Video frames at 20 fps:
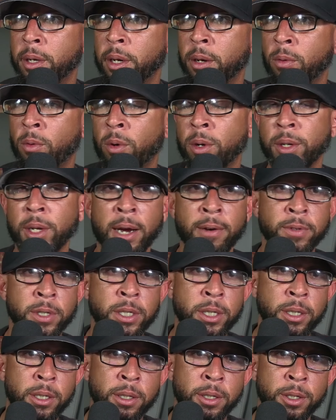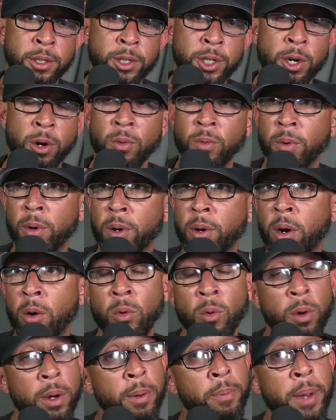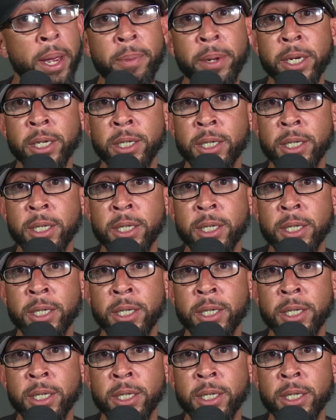well, obviously the show, it may be the